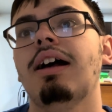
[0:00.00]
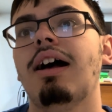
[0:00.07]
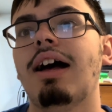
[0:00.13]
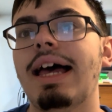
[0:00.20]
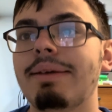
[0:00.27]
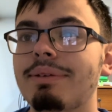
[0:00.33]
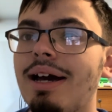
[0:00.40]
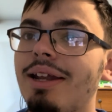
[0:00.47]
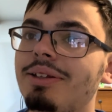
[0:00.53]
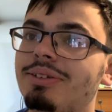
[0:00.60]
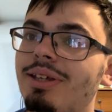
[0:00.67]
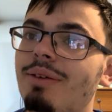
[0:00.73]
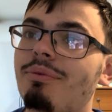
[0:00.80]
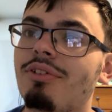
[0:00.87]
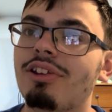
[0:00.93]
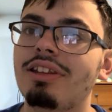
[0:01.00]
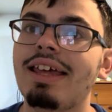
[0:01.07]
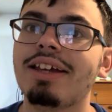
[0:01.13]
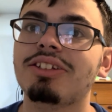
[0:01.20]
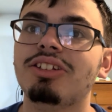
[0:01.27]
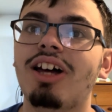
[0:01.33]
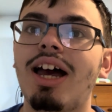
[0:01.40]
I've got a tip for the
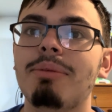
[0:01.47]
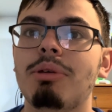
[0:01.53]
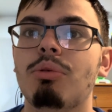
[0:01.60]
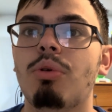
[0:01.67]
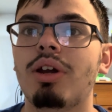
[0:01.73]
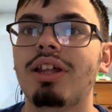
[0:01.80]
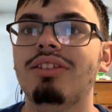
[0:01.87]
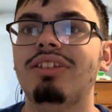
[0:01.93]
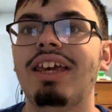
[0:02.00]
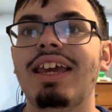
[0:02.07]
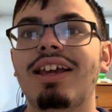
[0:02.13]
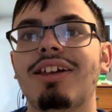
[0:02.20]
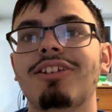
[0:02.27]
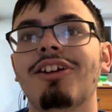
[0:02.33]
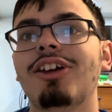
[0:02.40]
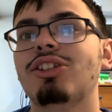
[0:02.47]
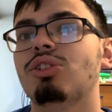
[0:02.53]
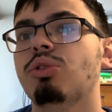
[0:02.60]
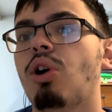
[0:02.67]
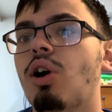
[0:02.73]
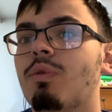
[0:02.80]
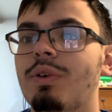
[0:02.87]
next time you want to take a nice
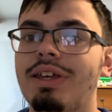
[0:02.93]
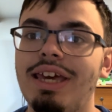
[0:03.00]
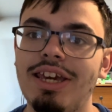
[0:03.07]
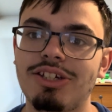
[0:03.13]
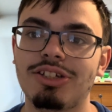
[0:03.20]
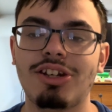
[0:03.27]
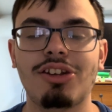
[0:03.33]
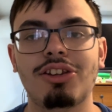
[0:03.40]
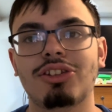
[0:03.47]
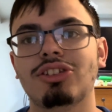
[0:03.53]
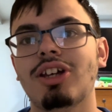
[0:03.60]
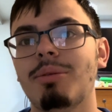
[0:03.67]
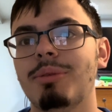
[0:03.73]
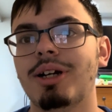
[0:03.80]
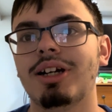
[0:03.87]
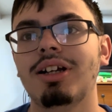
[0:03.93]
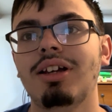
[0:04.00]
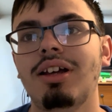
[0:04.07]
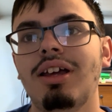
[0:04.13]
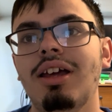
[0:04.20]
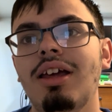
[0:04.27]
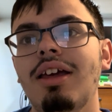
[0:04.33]
long vacation in the summer.
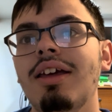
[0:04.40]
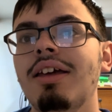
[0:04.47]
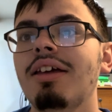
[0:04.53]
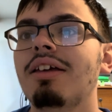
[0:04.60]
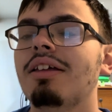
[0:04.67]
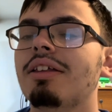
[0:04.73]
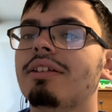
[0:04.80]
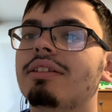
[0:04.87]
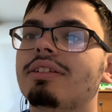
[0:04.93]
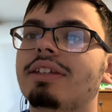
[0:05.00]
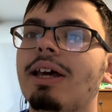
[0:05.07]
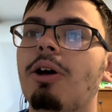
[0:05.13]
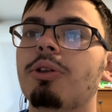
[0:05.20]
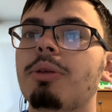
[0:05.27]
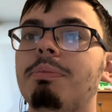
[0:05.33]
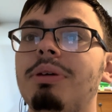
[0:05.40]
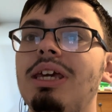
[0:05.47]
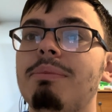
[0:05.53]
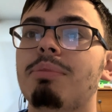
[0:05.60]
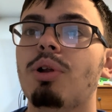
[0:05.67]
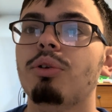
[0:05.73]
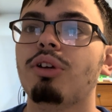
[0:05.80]
Tell the
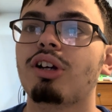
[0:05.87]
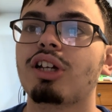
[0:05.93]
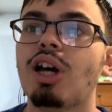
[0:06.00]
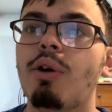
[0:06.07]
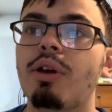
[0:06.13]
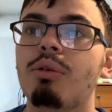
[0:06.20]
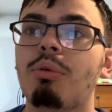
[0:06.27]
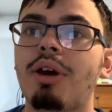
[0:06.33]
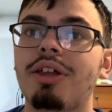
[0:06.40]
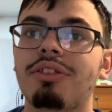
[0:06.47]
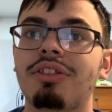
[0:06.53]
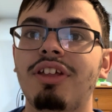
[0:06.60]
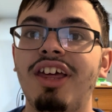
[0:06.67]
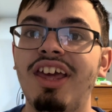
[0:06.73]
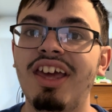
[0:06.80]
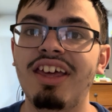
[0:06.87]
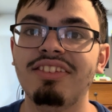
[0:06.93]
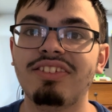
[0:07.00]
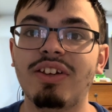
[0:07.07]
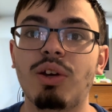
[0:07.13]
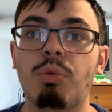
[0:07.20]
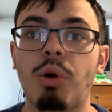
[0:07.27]
people you're going with
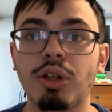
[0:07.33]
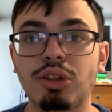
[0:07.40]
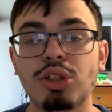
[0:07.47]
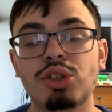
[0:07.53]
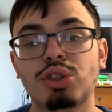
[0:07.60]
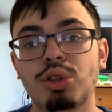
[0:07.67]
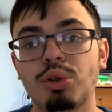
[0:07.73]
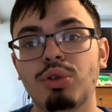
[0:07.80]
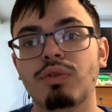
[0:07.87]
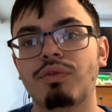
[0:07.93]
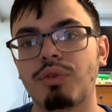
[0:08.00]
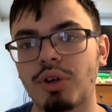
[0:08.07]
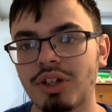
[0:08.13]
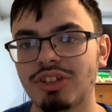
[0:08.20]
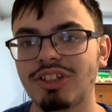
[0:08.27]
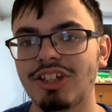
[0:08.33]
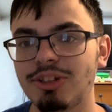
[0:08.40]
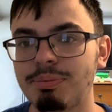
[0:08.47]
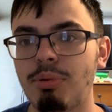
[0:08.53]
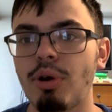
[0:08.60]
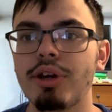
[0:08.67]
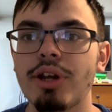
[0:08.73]
that you want to shoot for a
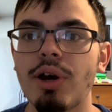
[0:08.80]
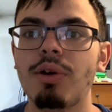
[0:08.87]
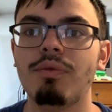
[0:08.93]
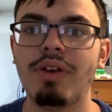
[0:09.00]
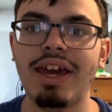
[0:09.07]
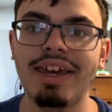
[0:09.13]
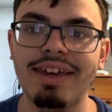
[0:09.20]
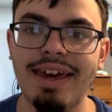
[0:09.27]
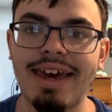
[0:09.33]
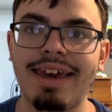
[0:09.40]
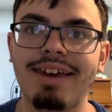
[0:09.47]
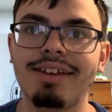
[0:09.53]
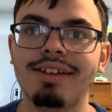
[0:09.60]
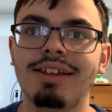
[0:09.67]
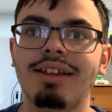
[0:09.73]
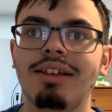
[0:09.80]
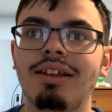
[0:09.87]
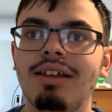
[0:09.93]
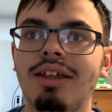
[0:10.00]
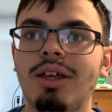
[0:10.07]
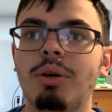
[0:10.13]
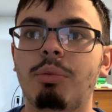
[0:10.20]
6.0 vacay,
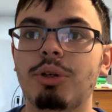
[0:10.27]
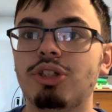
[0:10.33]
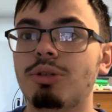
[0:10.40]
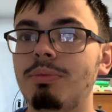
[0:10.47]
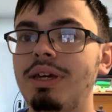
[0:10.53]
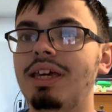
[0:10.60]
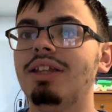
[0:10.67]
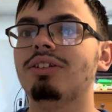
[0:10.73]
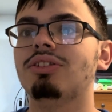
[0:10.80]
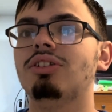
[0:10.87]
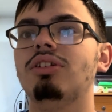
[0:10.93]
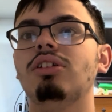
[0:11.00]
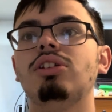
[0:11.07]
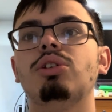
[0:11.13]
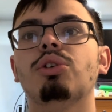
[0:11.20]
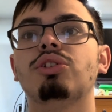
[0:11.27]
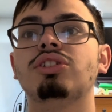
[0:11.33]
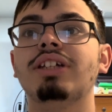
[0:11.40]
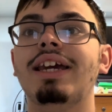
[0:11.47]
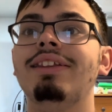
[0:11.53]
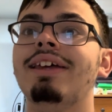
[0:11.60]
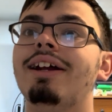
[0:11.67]
which means you'll
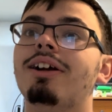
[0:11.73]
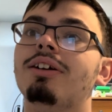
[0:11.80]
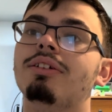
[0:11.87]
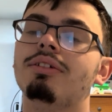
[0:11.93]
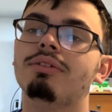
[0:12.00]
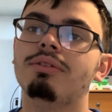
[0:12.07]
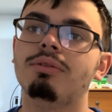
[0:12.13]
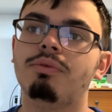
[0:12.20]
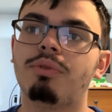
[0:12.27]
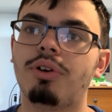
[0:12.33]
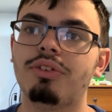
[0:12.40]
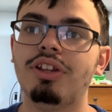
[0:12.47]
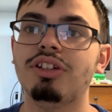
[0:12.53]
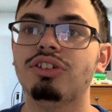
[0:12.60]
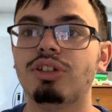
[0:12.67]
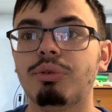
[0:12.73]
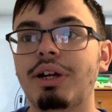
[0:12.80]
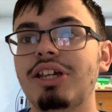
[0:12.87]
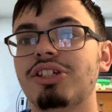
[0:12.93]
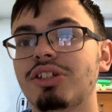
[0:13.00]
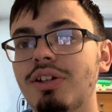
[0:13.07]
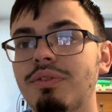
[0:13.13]
stay there for this
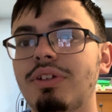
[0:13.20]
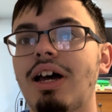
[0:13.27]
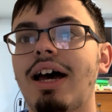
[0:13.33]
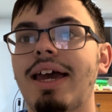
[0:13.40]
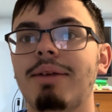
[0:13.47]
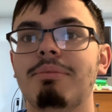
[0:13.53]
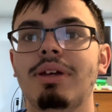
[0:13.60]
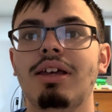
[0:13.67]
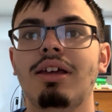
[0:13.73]
duration of time.